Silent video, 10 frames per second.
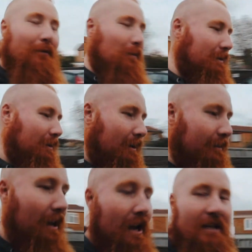for watching,
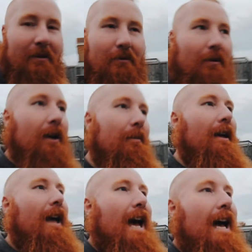guys. Subscribe,
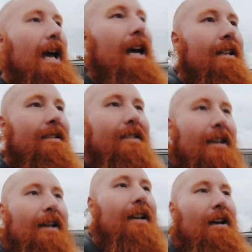and
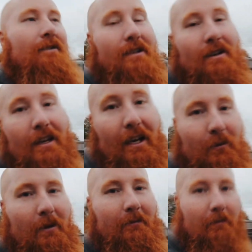I'll see you in the
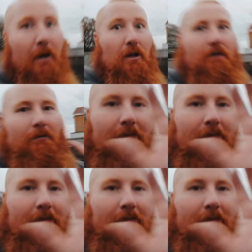next one. Peace.